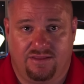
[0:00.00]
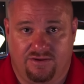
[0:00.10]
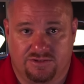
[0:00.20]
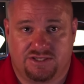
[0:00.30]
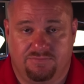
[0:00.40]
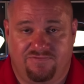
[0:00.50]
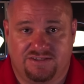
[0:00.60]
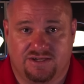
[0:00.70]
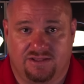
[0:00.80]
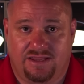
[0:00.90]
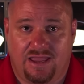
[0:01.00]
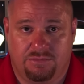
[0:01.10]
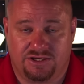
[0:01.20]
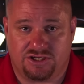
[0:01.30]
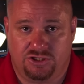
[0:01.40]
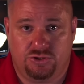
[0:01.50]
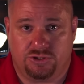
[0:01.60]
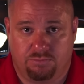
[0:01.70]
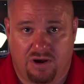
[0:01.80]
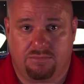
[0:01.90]
there's some physical damage and you
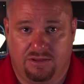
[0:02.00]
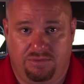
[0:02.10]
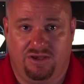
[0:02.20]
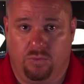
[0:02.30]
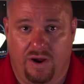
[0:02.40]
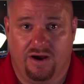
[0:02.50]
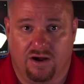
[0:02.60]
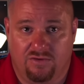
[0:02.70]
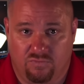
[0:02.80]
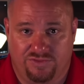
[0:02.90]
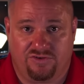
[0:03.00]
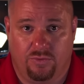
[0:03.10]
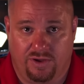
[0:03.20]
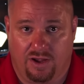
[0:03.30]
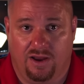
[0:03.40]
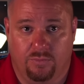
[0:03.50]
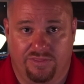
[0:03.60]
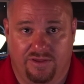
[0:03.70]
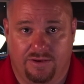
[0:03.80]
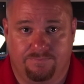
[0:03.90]
should probably be aware of what's going on
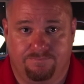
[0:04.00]
with it.